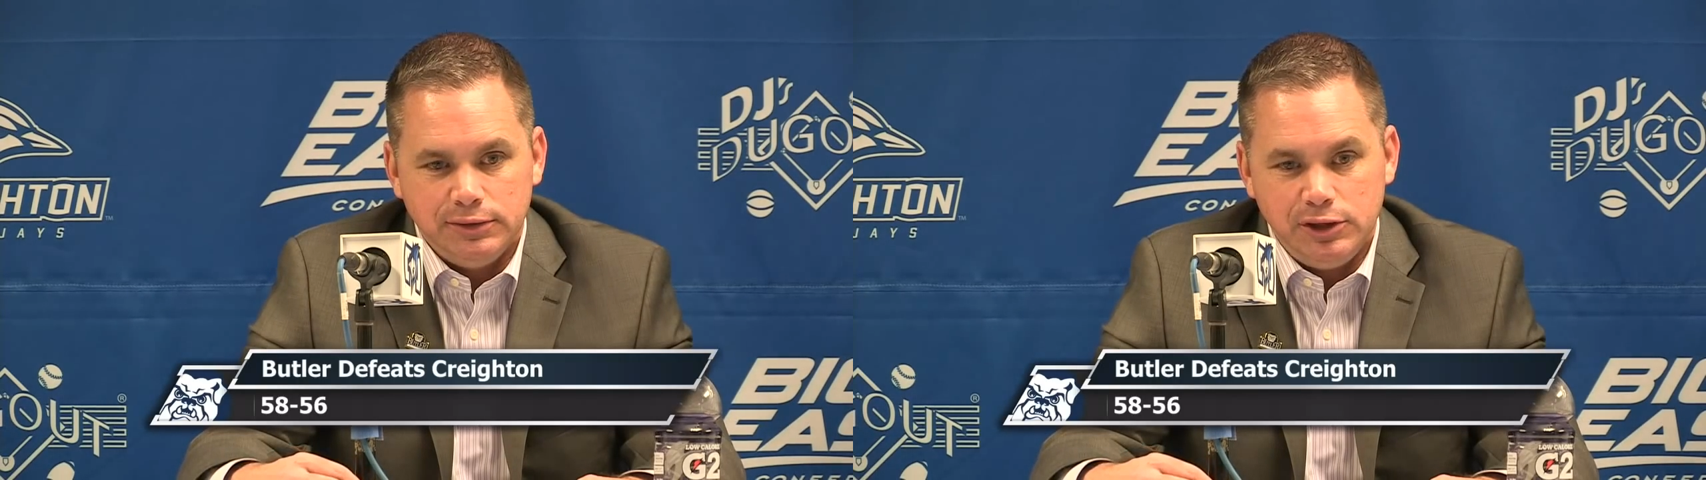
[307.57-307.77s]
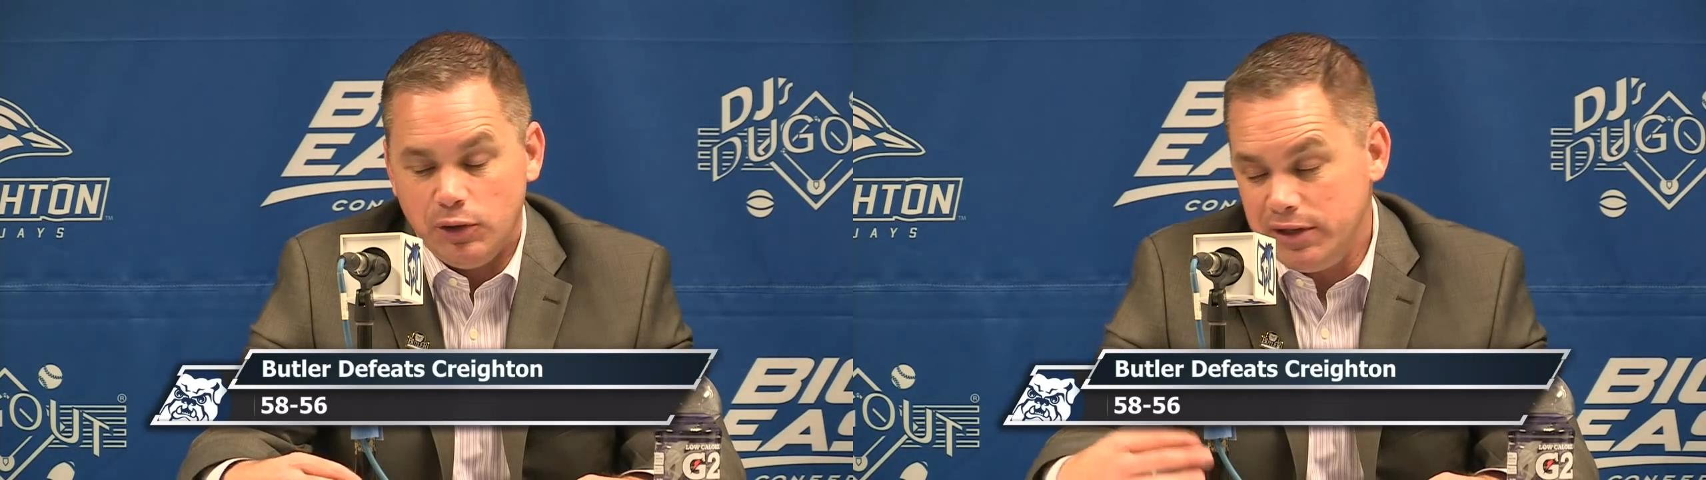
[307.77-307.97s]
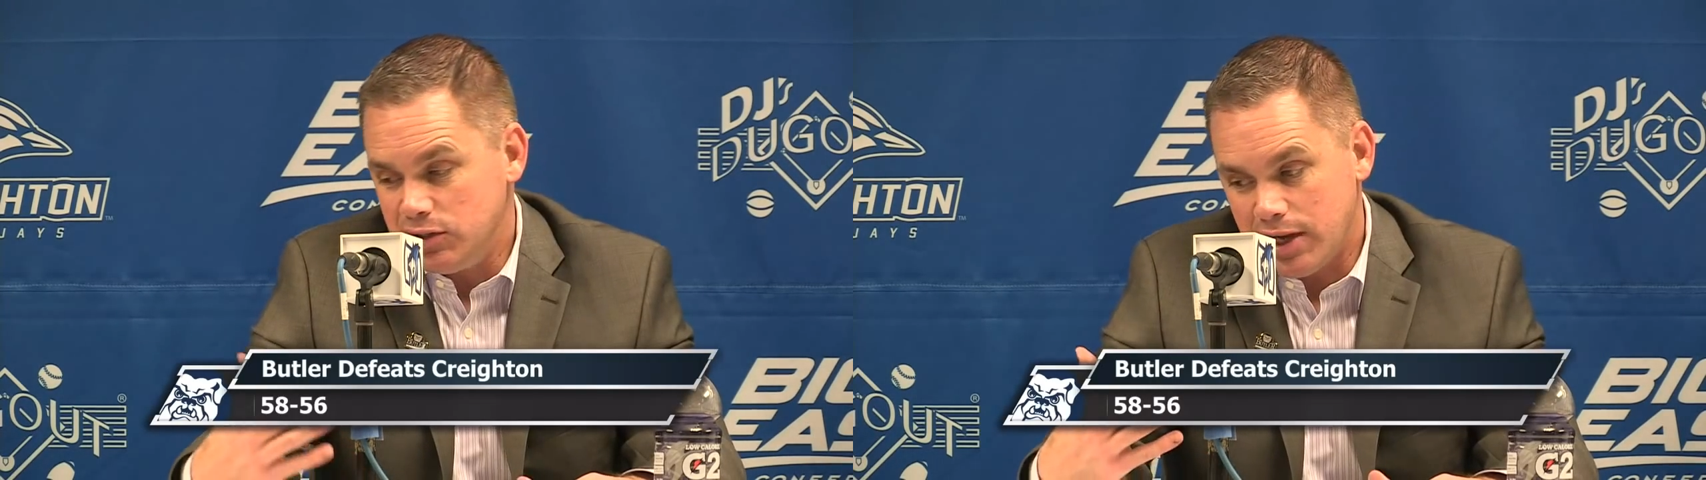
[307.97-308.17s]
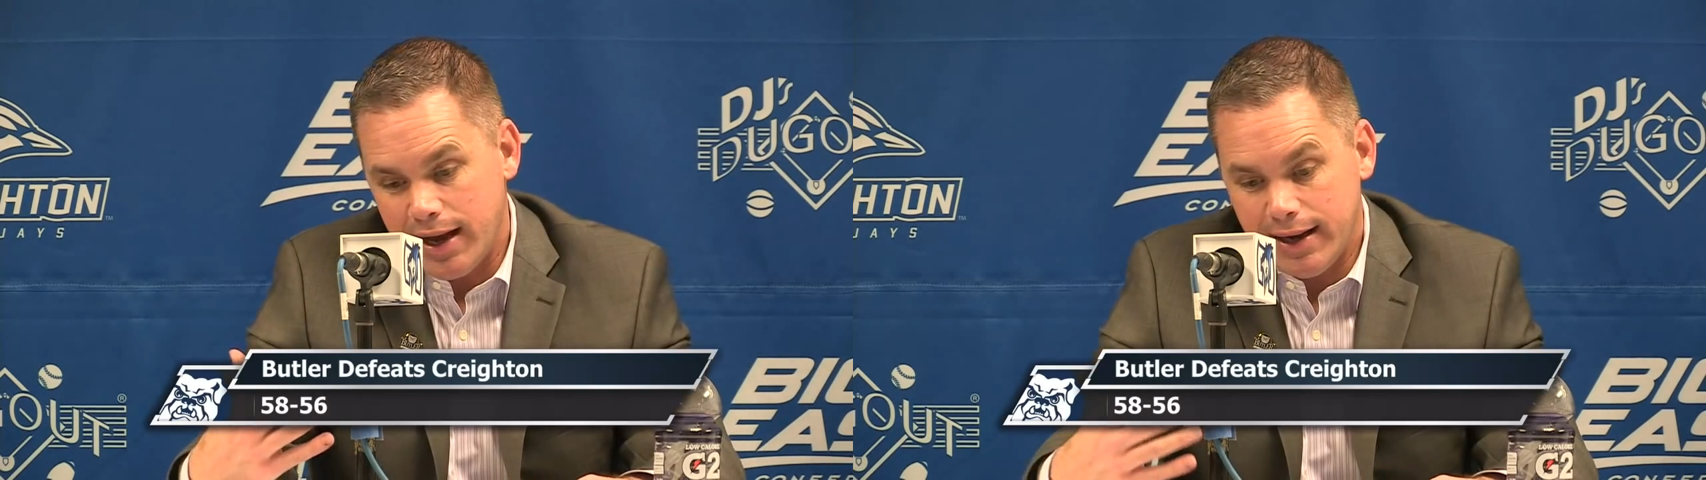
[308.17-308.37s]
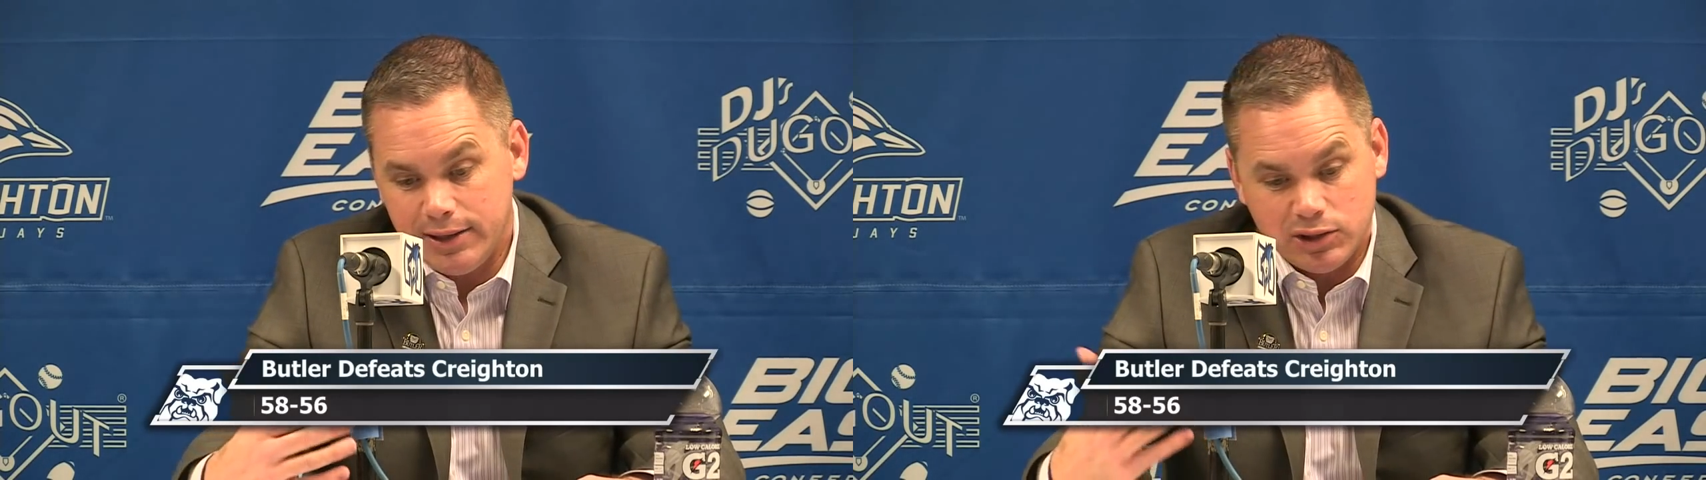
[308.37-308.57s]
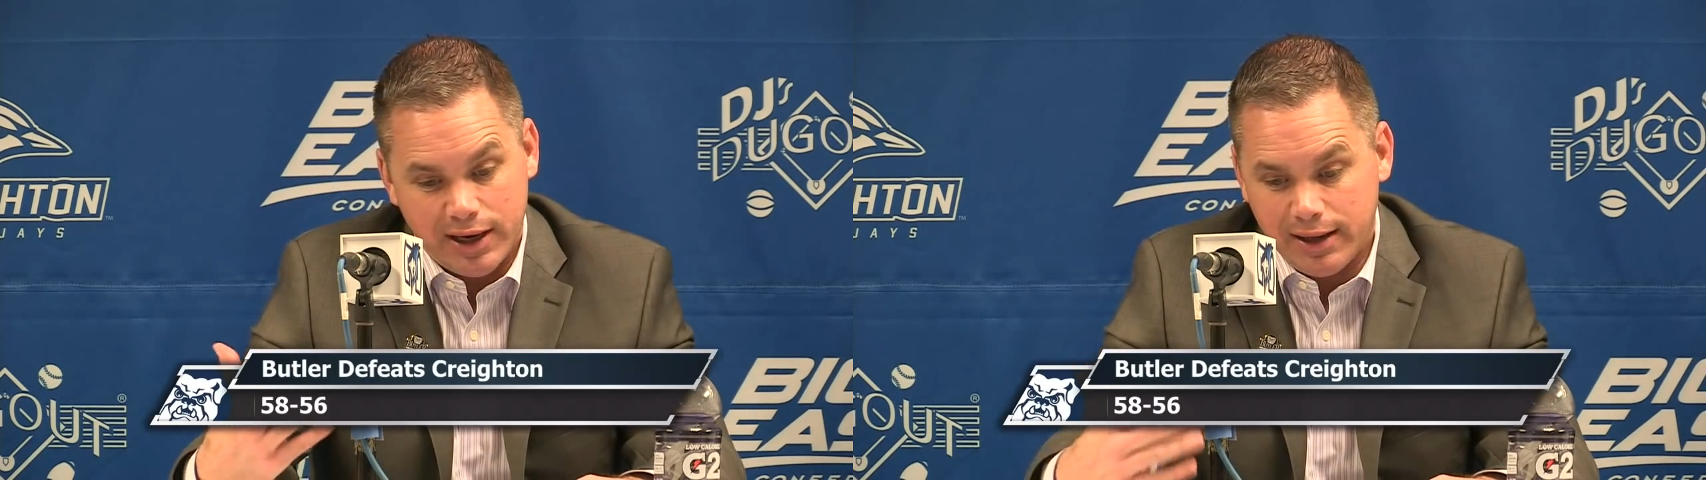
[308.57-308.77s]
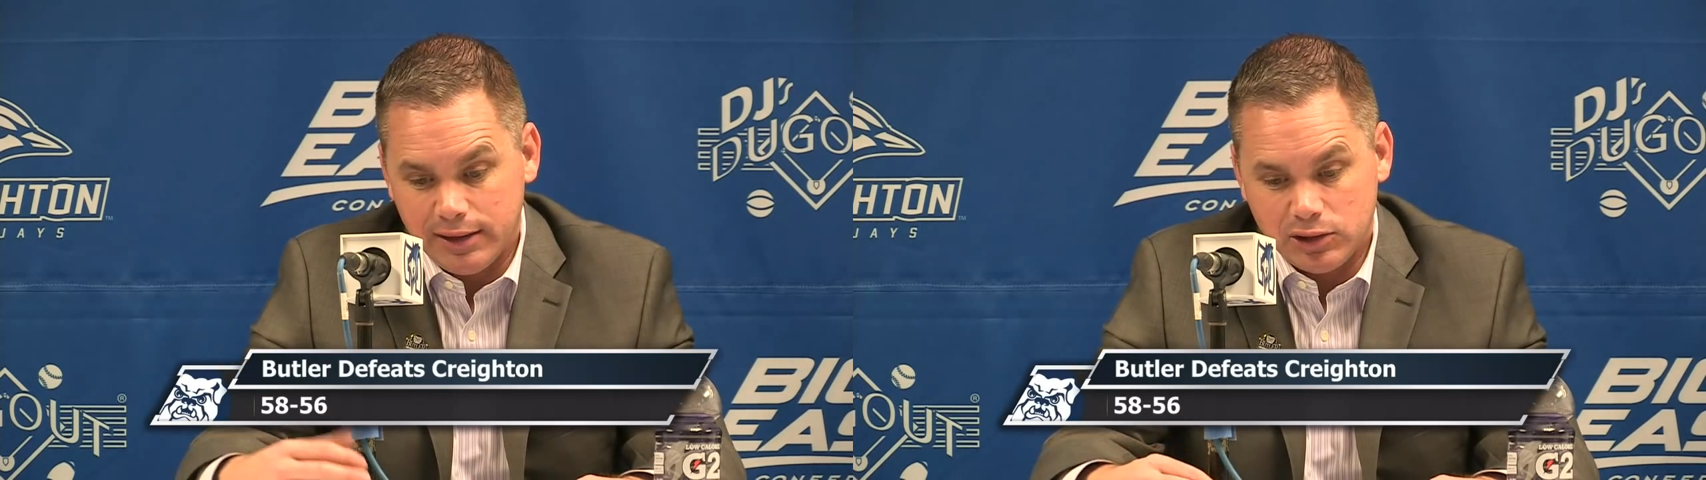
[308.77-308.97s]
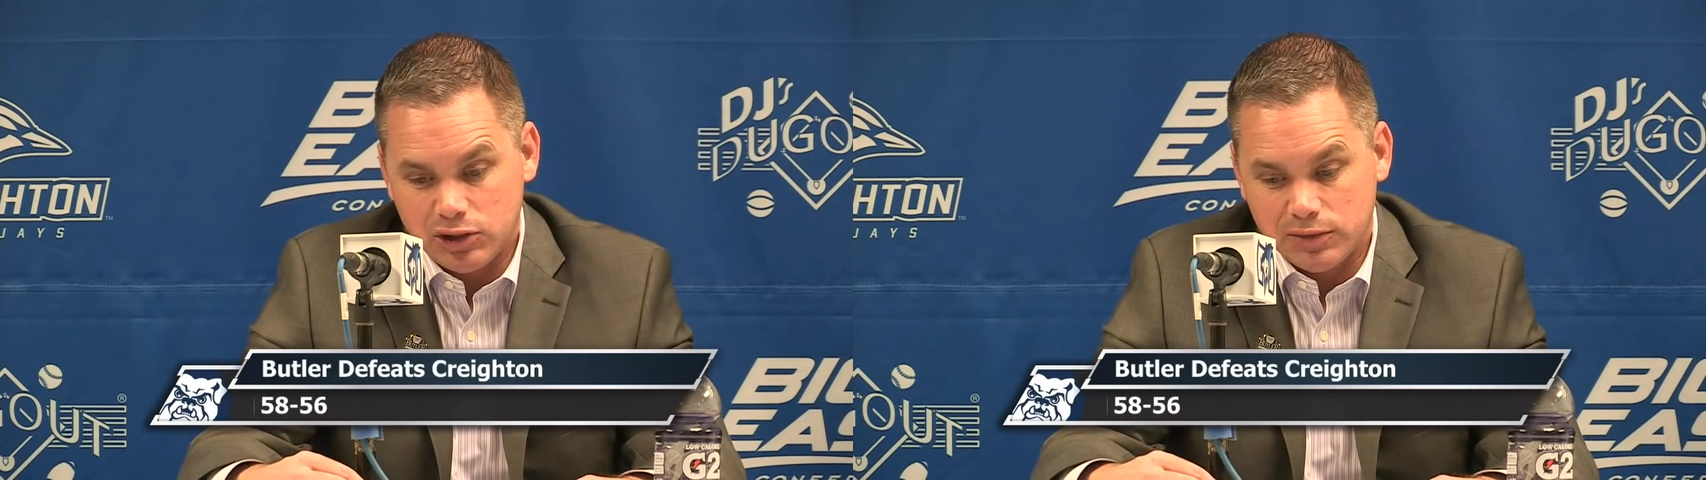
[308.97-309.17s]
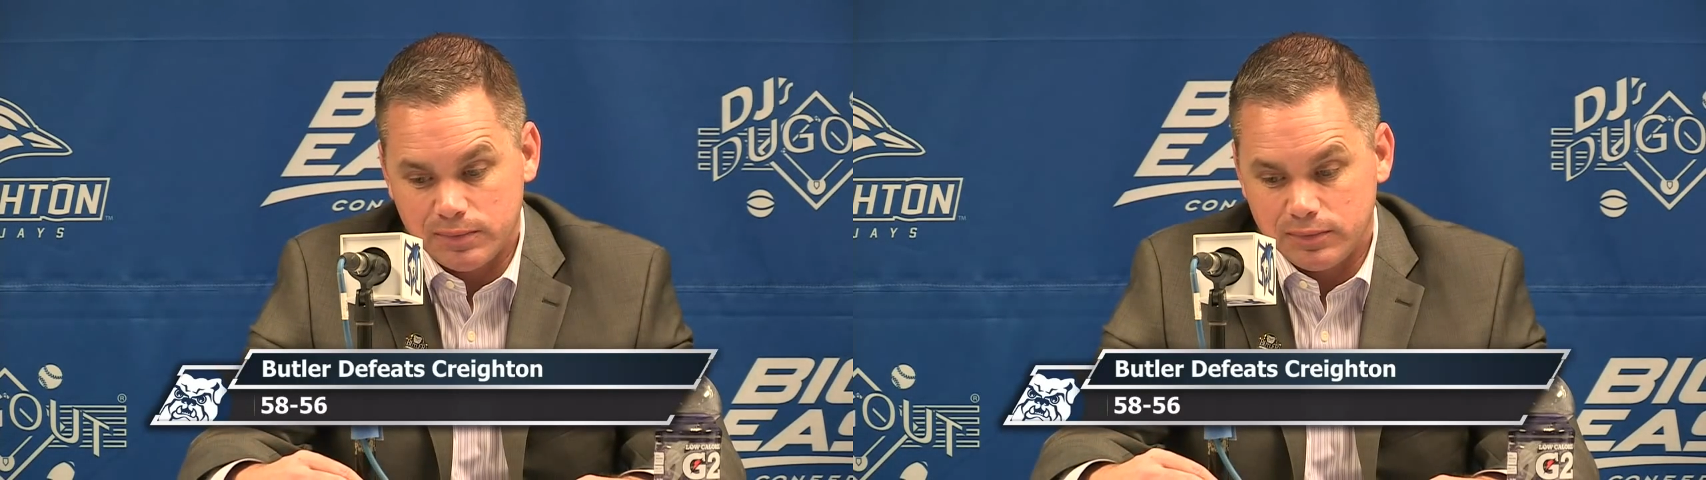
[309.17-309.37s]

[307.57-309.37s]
you know, these guys, Alex,